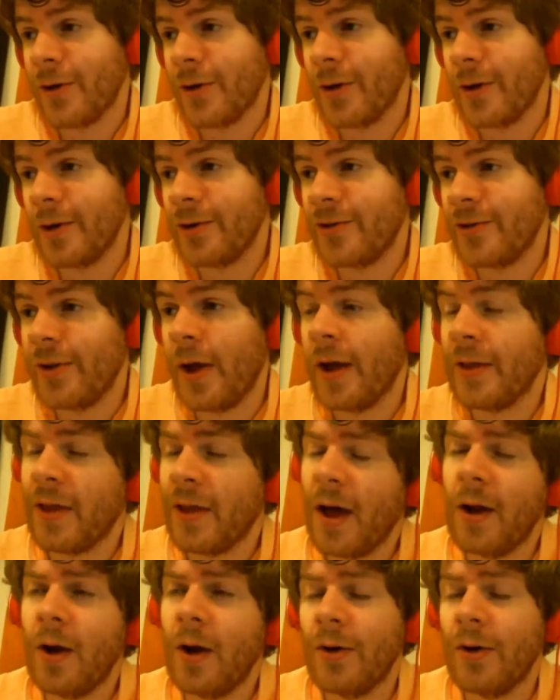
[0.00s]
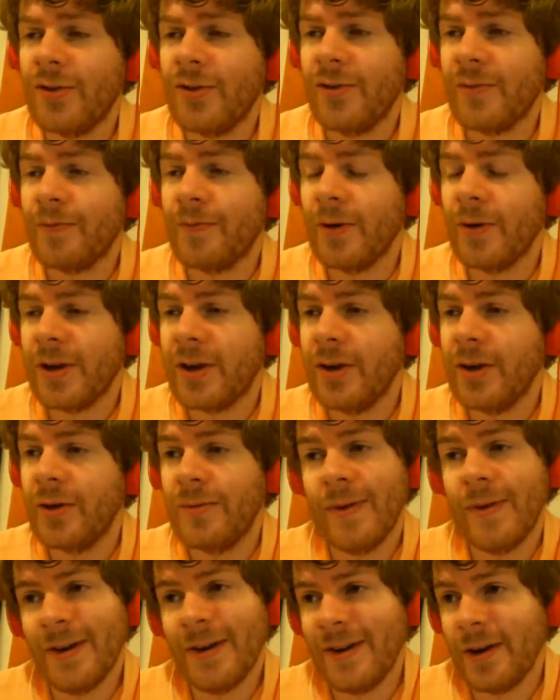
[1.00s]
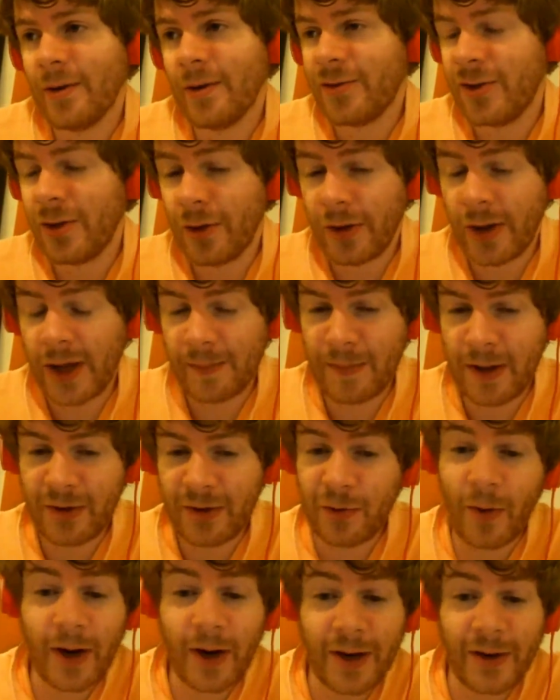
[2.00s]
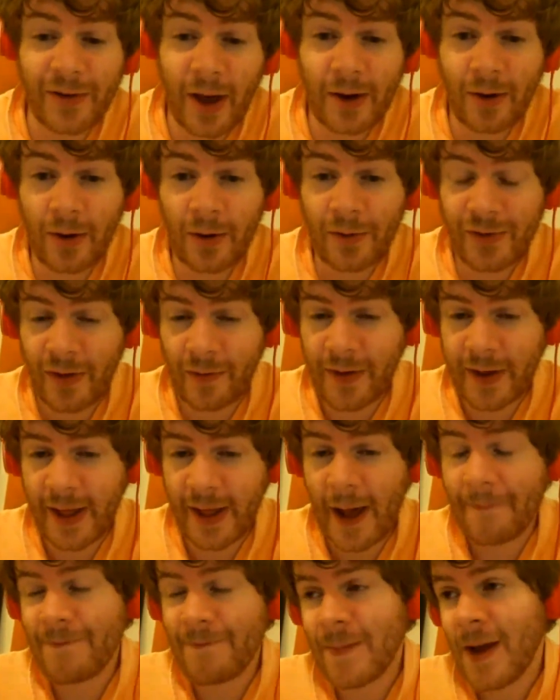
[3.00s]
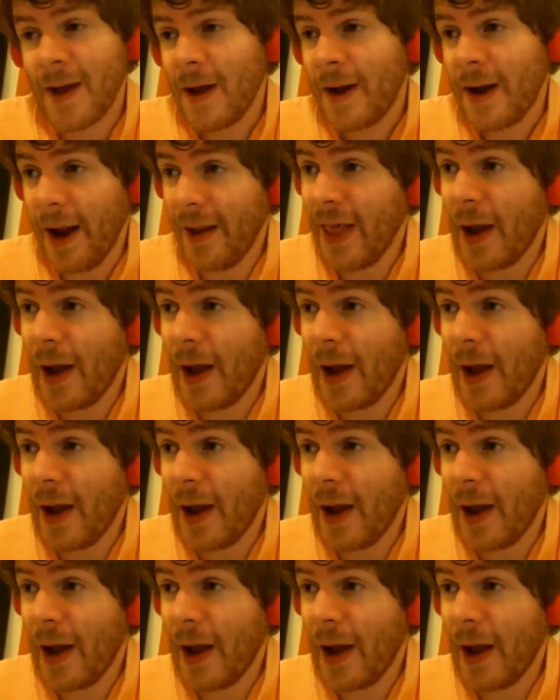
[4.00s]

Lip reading: So I looked at her and I thought, oh, she's pretty cute. And, you know, she looked like mid-20s, I don't know, something like that.